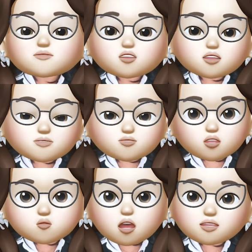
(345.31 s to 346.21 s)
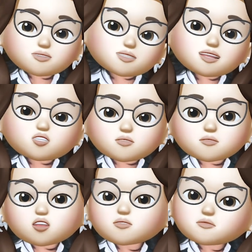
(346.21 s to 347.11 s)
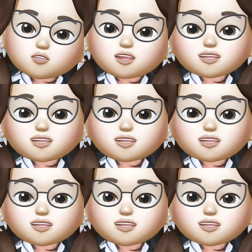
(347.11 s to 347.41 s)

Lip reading: with the different models like GPT, BERT,